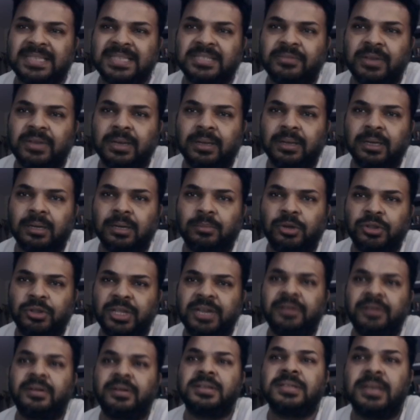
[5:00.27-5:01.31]
income or the
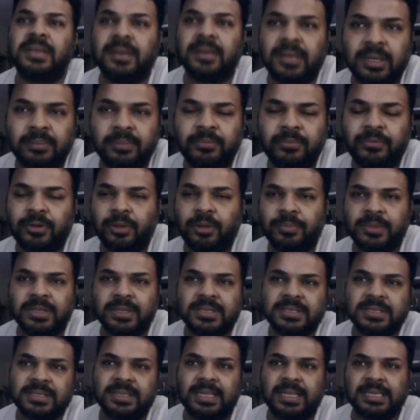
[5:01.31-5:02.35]
interest income from
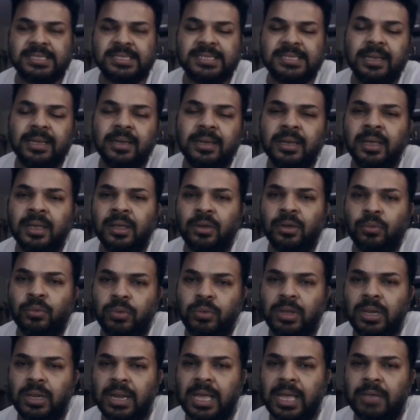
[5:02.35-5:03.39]
this nest egg
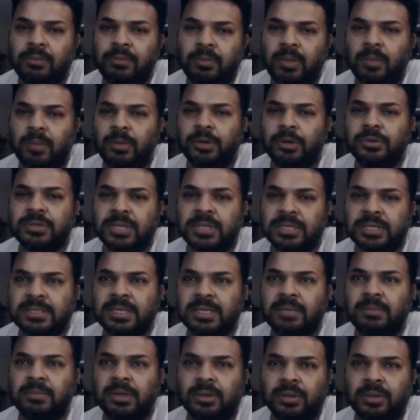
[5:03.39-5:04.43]
I will be able to sustain,
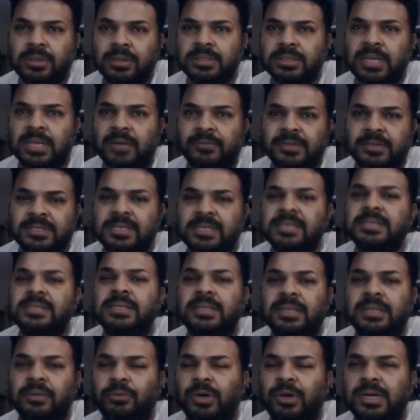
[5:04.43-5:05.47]
because after 60
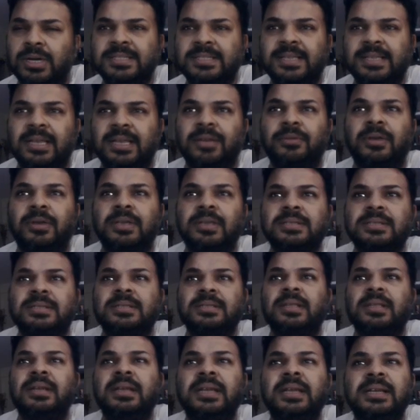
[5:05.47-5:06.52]
the wants anyways,
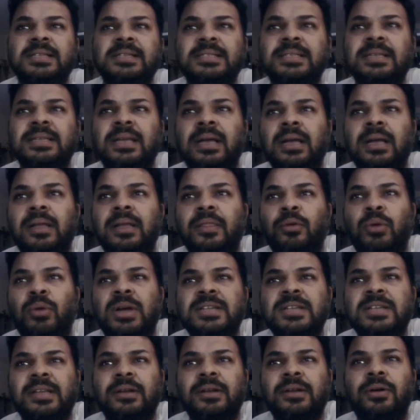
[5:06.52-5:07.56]
the needs, the
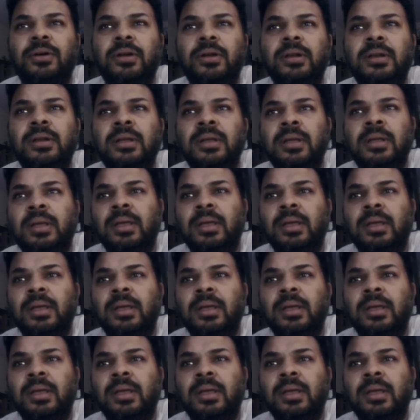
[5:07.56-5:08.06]
wants are gone,